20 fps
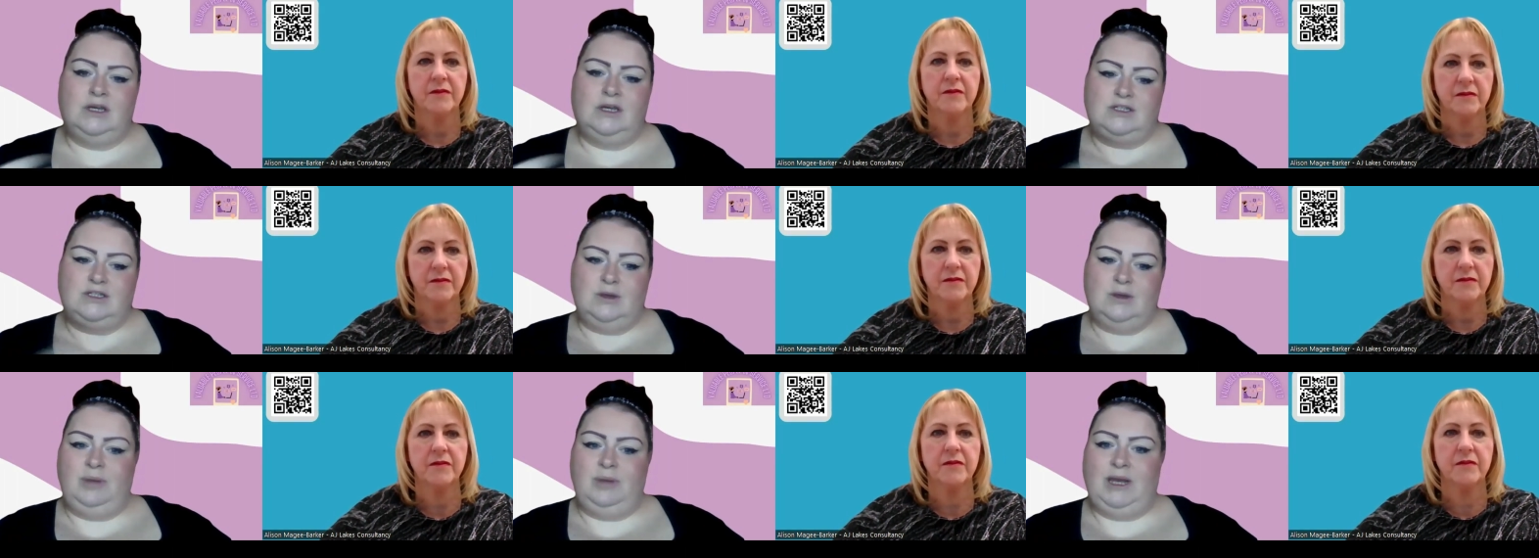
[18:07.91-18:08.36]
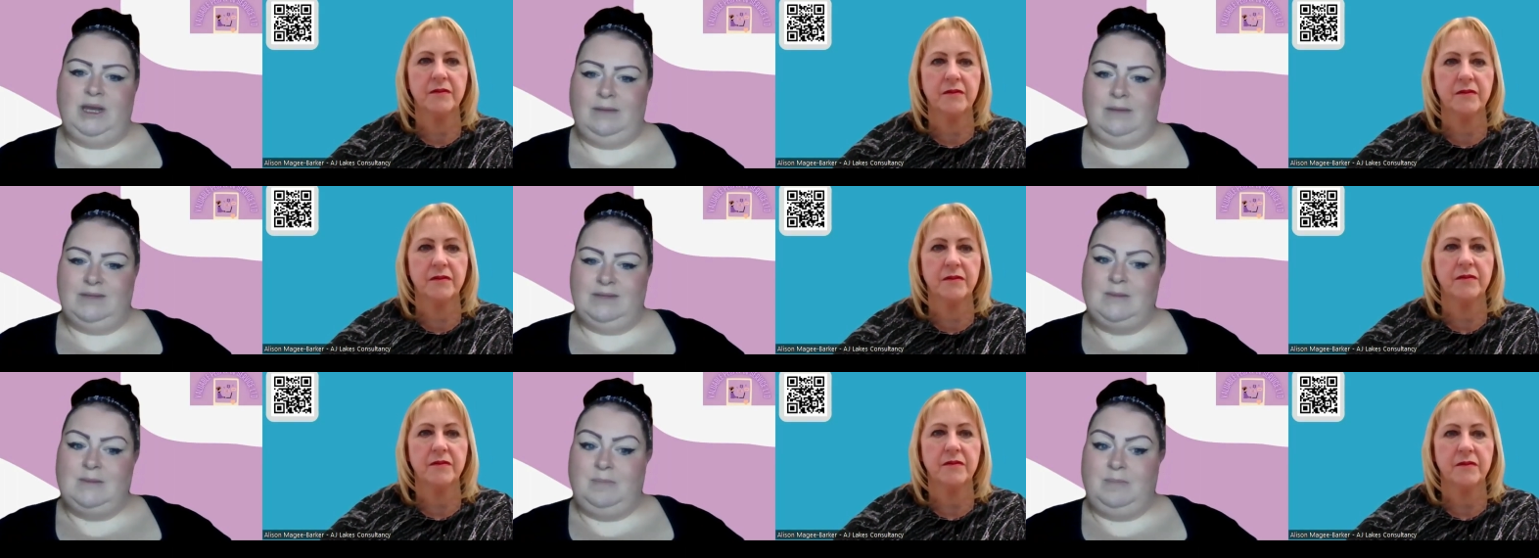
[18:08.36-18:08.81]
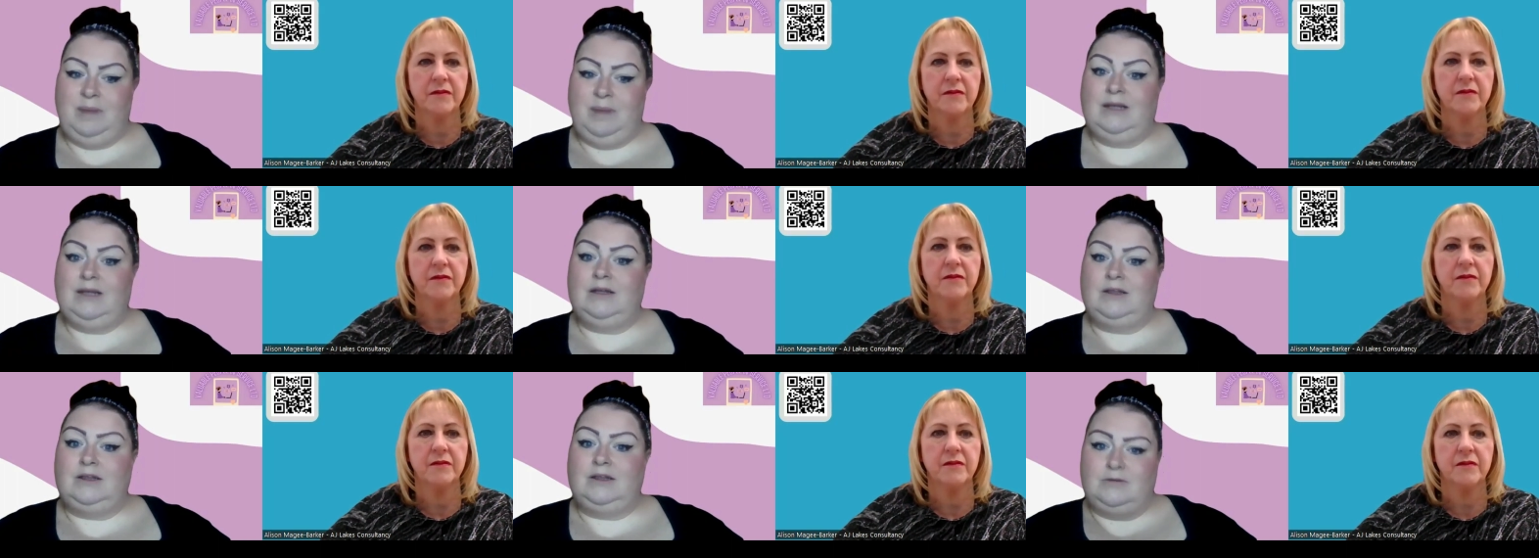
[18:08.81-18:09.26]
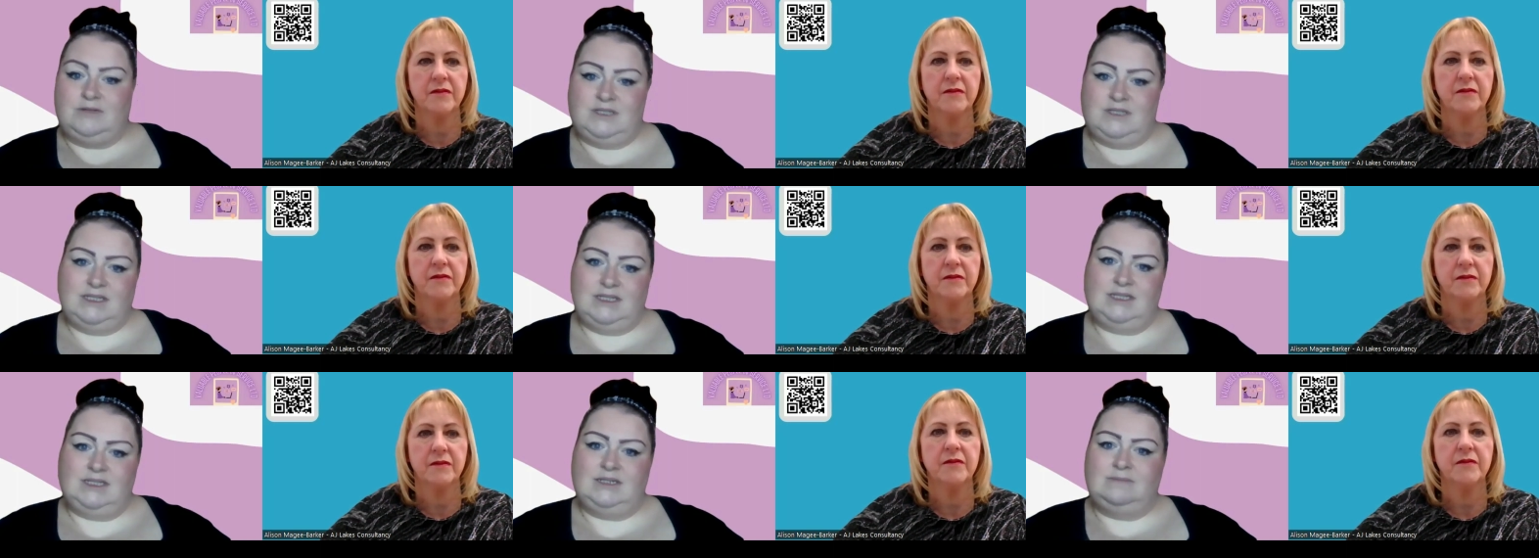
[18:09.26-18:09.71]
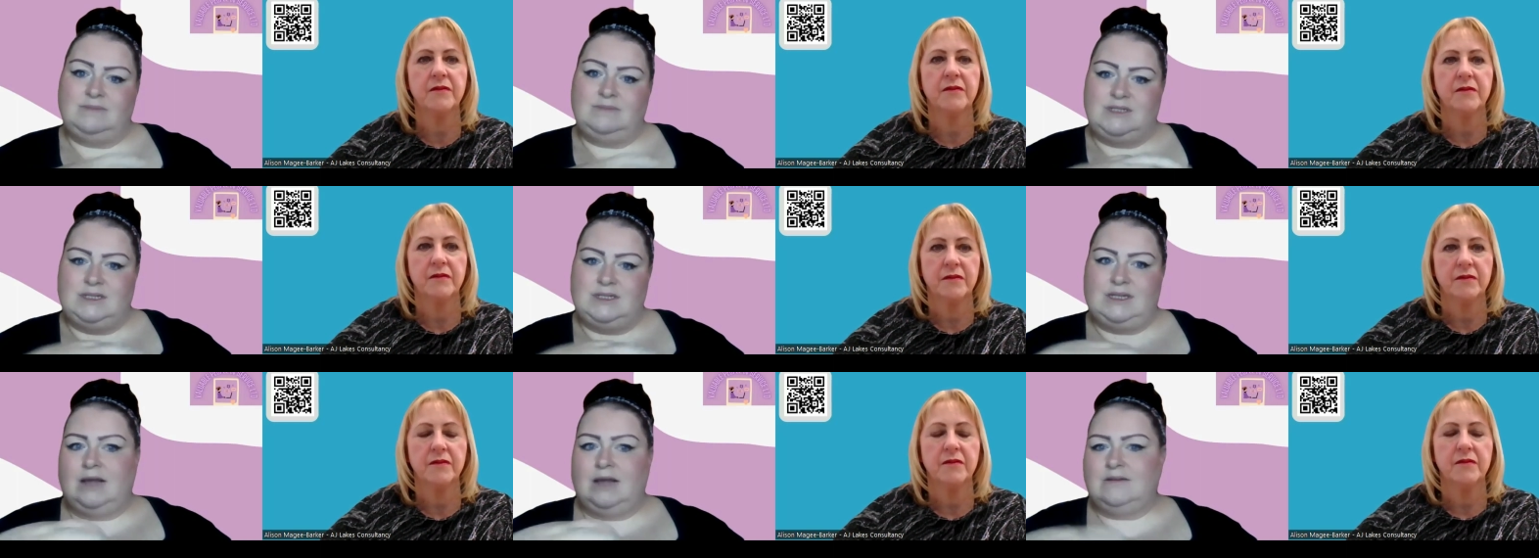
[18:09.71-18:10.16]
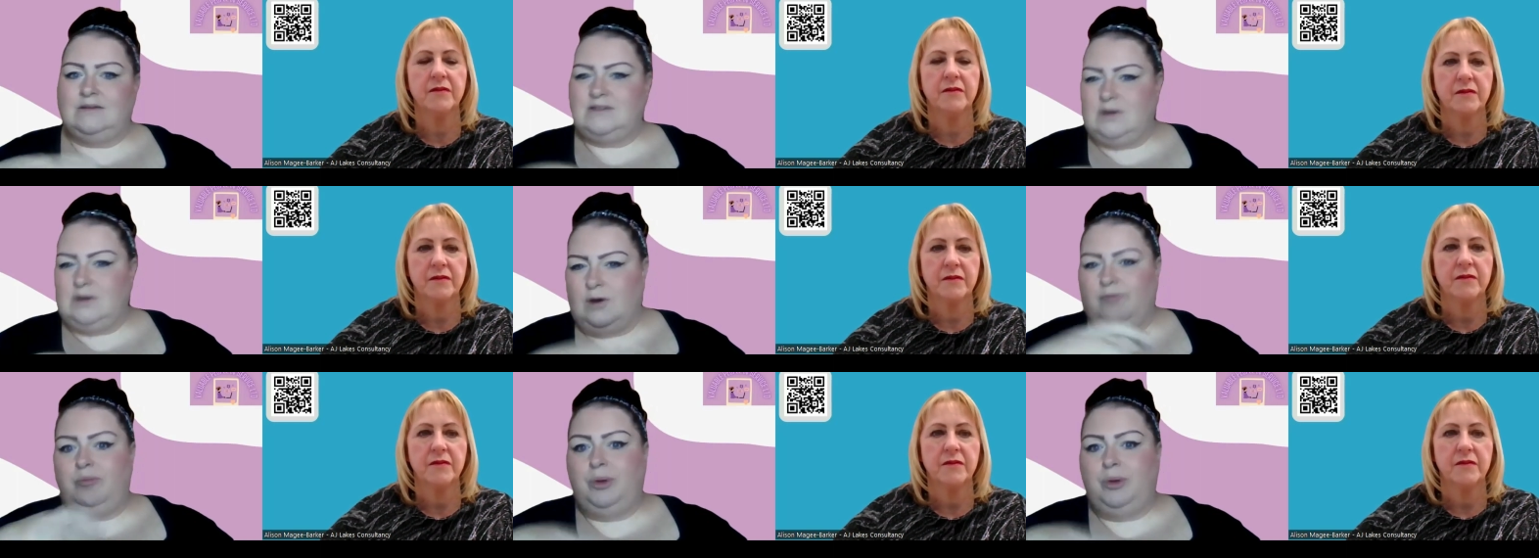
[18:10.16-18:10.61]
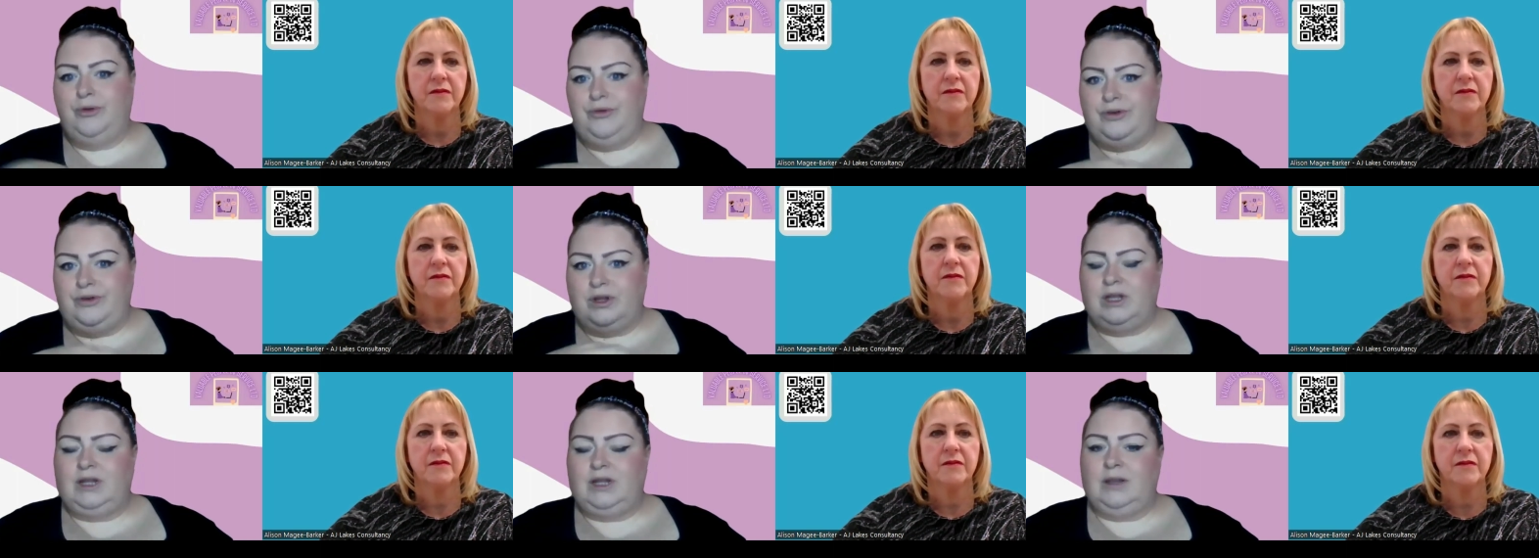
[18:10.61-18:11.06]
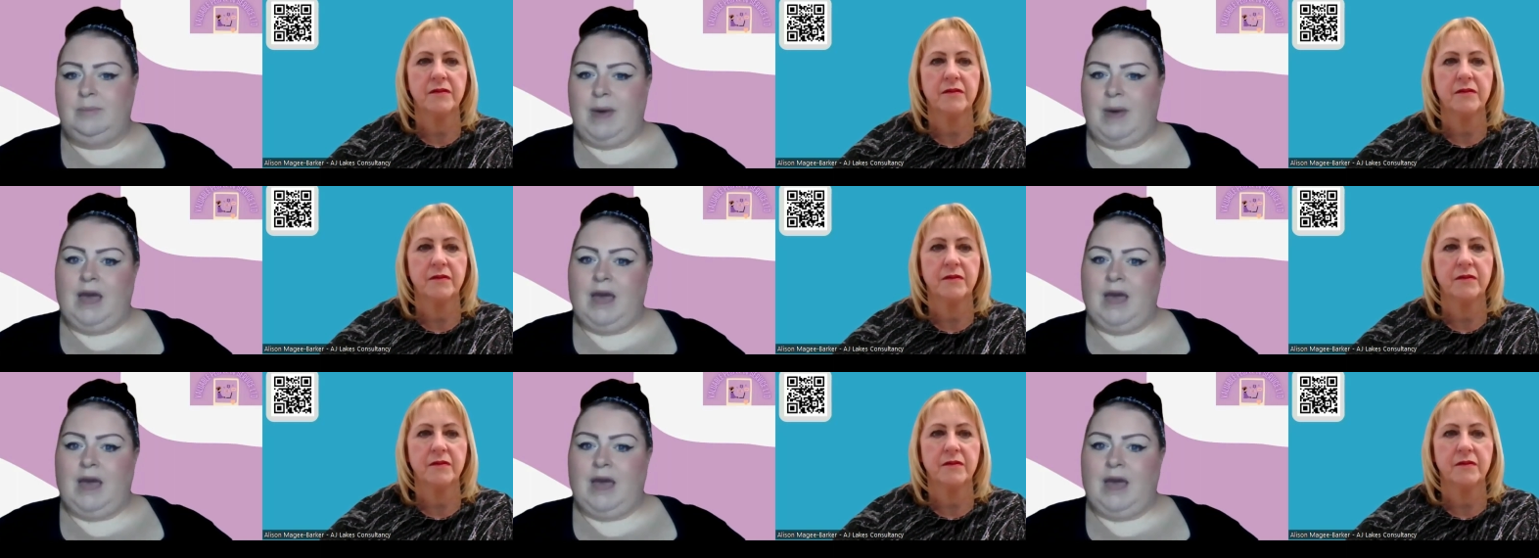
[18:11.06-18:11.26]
Speaker 1: So being able to build those systems and that sort of bundle in the